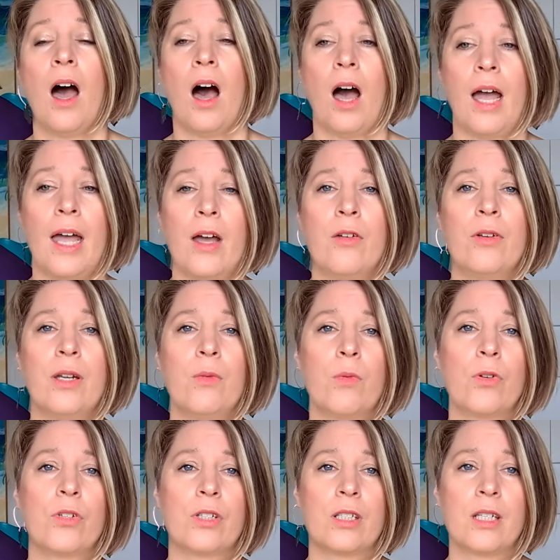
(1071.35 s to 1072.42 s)
I only
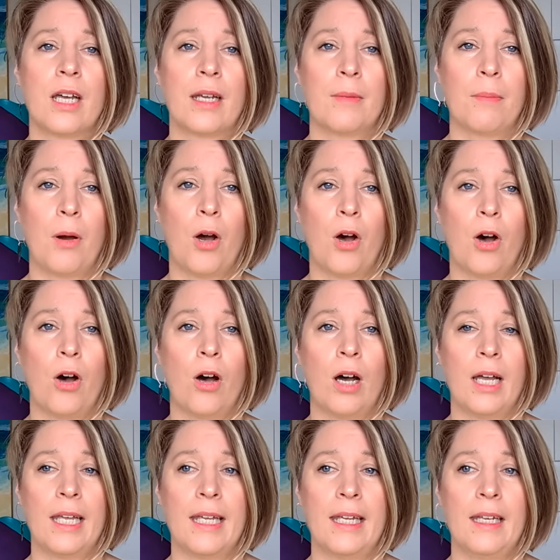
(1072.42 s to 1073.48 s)
want to take part
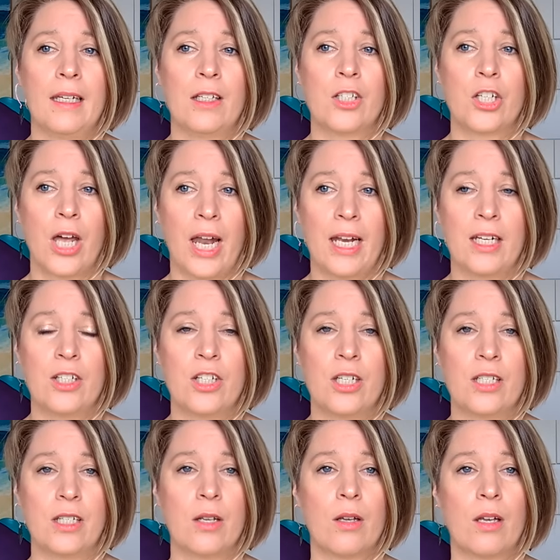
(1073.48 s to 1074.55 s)
in
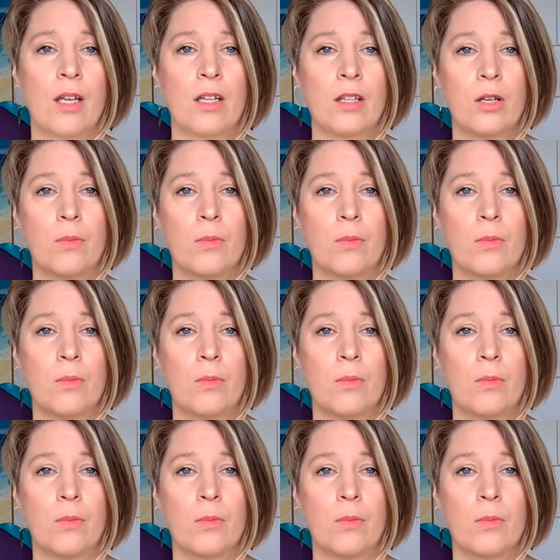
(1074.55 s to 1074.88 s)
challenges that